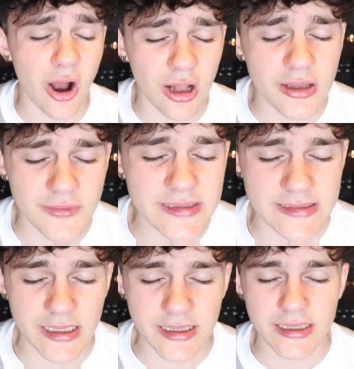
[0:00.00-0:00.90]
all of a
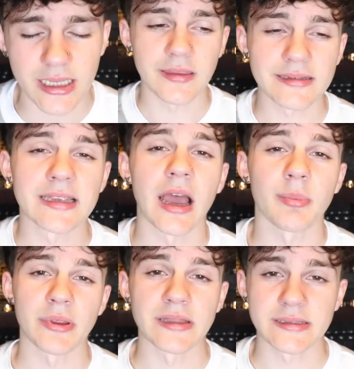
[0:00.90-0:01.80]
sudden, this
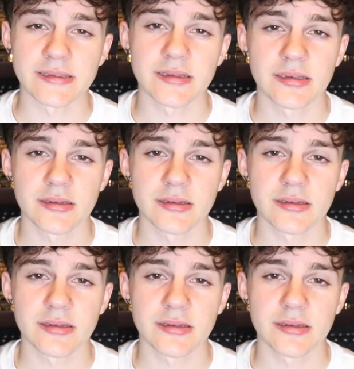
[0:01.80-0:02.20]
happens.